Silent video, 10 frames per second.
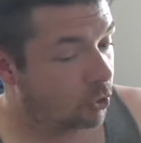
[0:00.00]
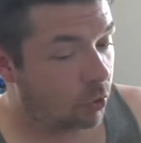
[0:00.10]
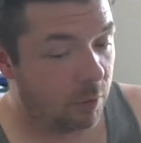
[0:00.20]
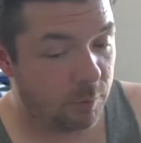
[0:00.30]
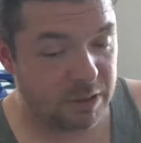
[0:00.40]

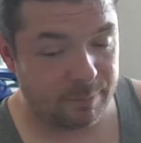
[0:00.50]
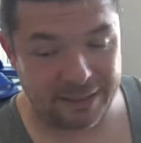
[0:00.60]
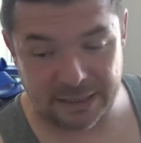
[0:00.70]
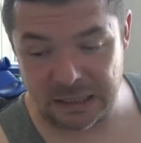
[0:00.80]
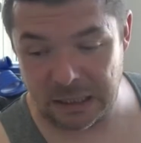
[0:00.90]
Corona was a
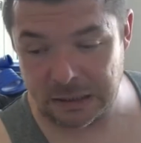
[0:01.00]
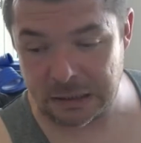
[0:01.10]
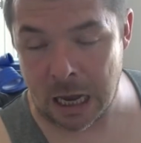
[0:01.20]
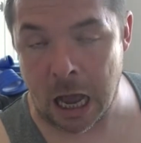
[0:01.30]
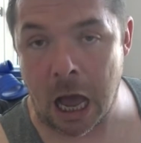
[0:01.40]
bit
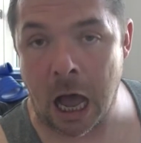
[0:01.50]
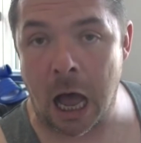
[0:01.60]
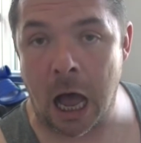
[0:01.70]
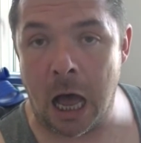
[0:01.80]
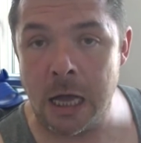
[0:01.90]

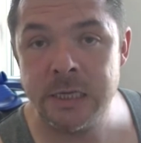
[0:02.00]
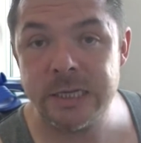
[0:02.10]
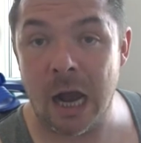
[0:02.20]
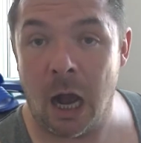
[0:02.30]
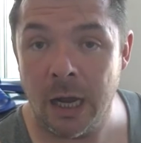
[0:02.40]
kind
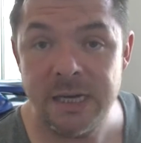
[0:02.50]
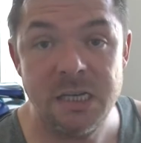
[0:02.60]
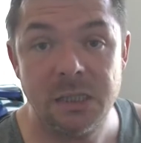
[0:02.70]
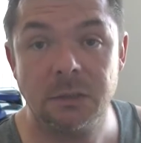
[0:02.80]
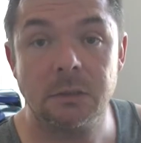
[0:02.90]

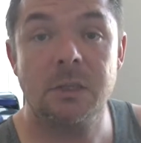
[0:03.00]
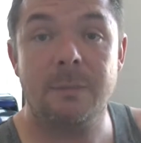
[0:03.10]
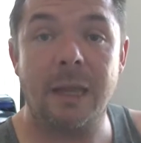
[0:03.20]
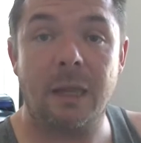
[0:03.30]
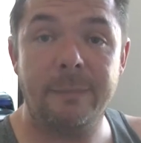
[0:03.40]
to
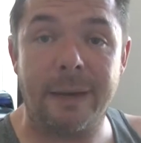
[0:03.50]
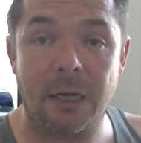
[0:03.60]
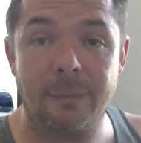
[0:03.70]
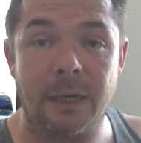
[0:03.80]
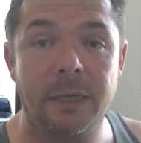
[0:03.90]
my
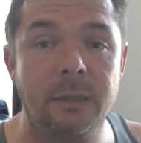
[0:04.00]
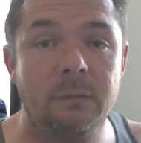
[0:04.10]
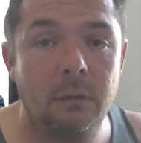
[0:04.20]
linebacker body.